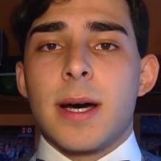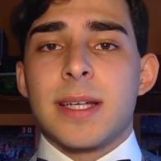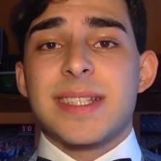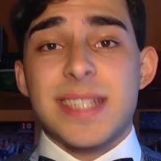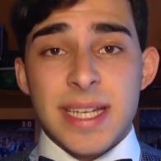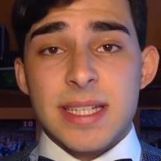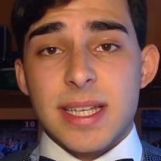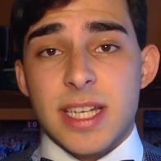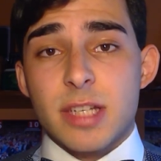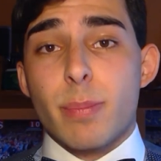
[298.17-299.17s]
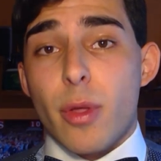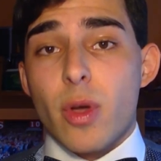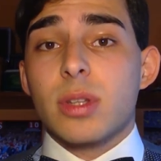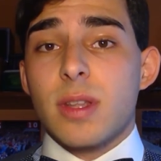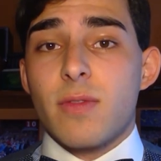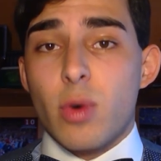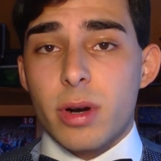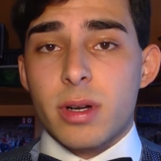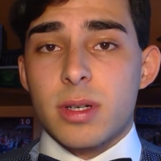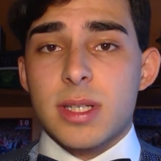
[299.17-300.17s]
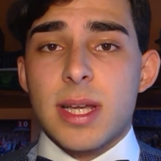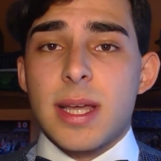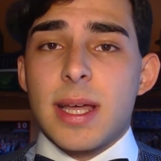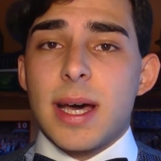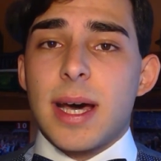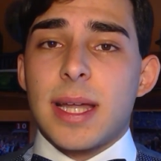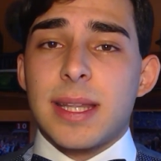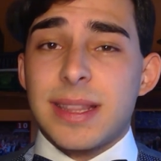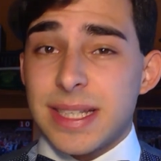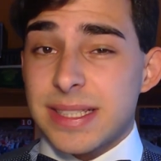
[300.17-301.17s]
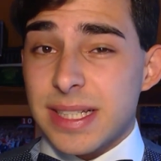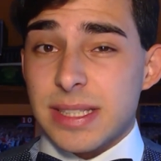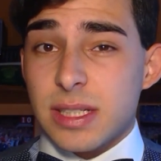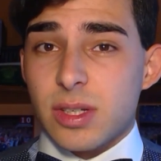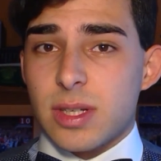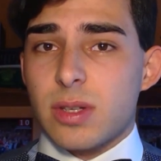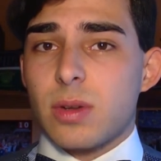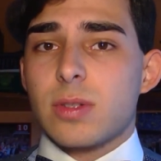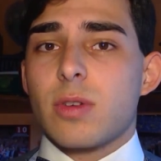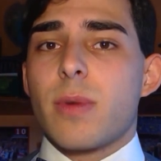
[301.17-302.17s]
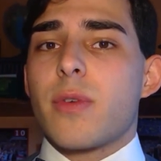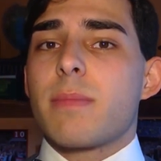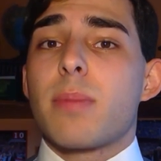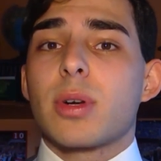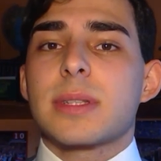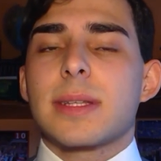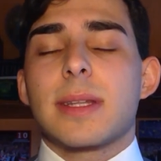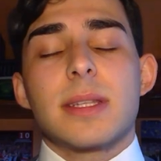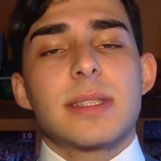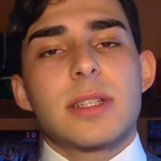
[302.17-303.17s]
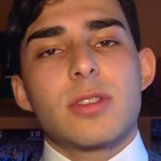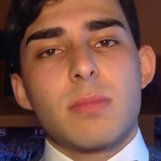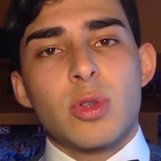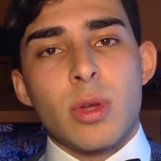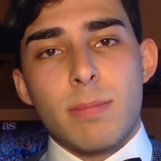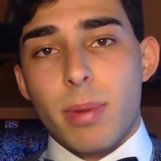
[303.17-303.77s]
since it is productive workers. And this distinction is also very important, the distinction between